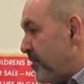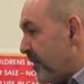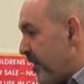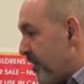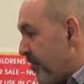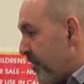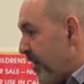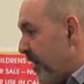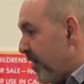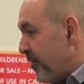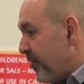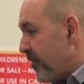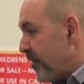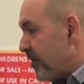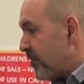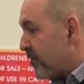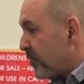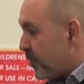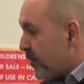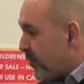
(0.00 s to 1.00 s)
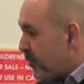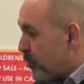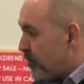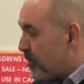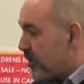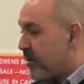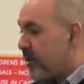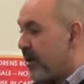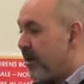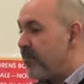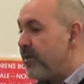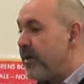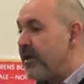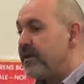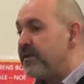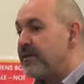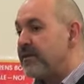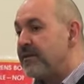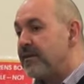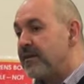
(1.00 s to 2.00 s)
I'd have cafes so people could come in
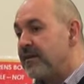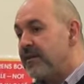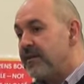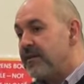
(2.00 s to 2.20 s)
and